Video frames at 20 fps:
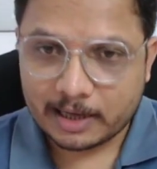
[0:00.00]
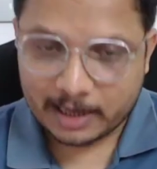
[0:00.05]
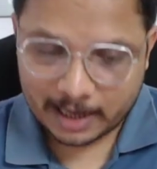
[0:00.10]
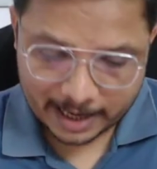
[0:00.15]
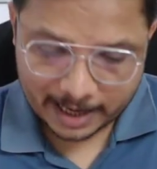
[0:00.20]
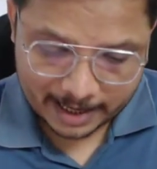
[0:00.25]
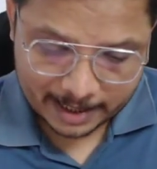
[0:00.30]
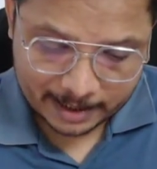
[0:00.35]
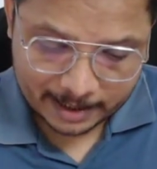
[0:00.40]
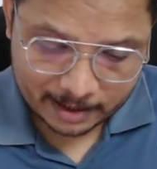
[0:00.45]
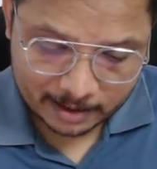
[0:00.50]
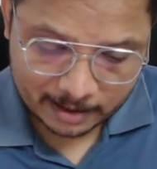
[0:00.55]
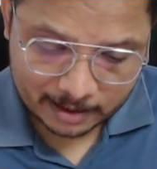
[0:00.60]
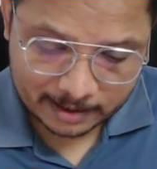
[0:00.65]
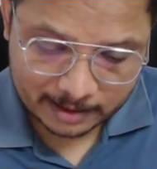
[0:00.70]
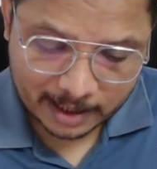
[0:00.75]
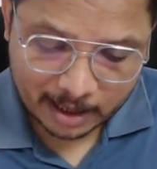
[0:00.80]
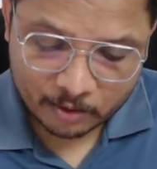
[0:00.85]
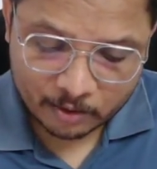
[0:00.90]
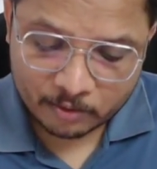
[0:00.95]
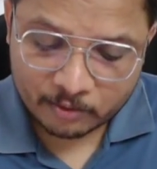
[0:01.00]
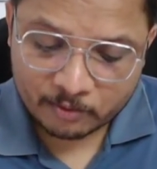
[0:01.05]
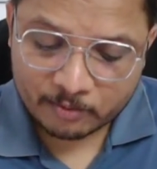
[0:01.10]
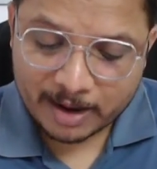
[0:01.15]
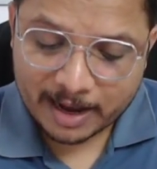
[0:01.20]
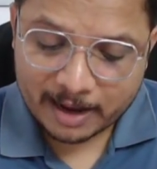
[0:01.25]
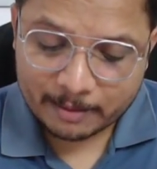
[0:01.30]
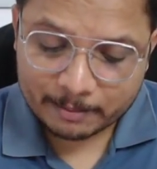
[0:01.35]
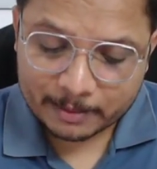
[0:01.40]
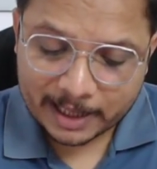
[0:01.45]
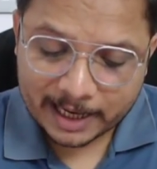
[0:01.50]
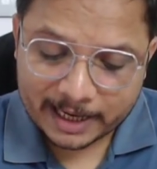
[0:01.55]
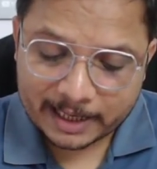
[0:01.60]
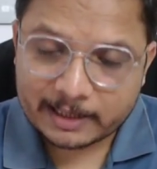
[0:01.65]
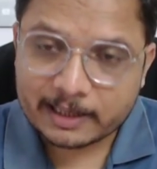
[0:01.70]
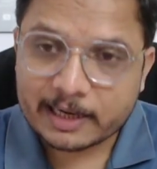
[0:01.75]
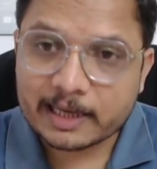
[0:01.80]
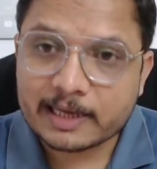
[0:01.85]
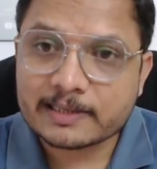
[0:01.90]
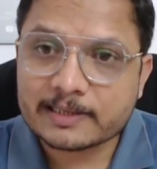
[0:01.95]
and now by
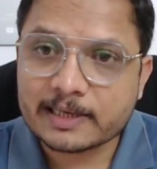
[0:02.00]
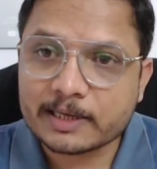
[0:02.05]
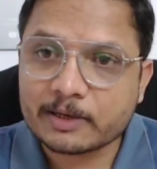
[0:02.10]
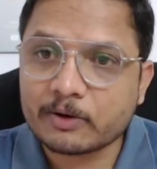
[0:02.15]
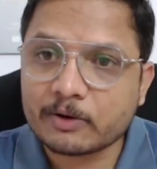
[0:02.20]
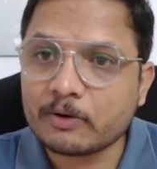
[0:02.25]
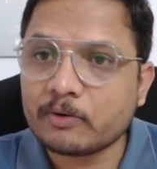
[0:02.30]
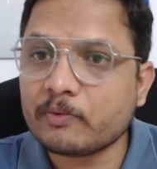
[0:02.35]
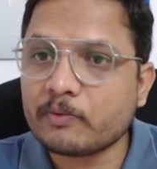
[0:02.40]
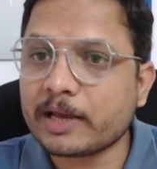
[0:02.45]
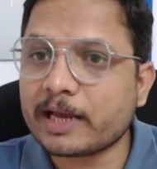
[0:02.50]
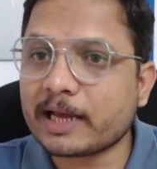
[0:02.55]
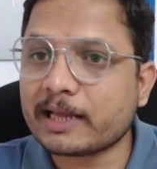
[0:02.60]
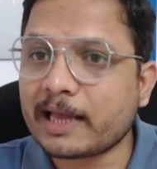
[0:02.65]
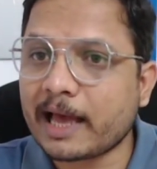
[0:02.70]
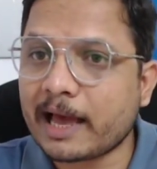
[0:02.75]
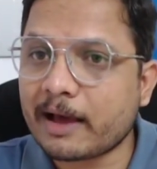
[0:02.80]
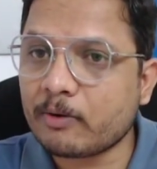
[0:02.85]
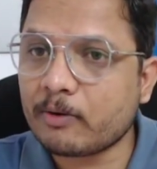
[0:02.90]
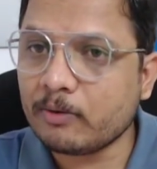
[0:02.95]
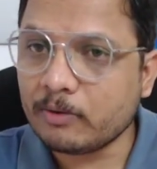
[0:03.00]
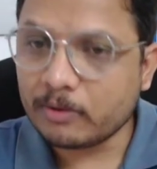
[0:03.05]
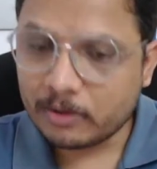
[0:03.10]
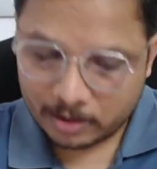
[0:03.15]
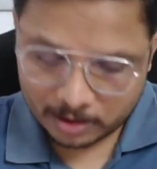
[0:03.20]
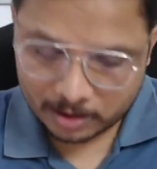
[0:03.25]
applying T zero we can have